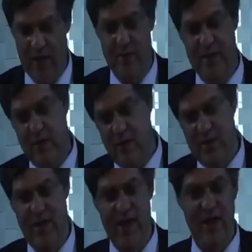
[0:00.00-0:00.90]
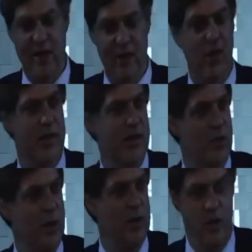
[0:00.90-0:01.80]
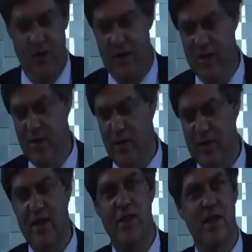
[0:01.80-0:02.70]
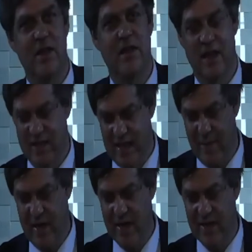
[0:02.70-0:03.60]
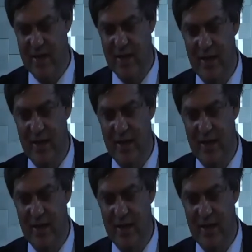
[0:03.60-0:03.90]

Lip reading: So international lawyers, criminal lawyers, practitioners, academics,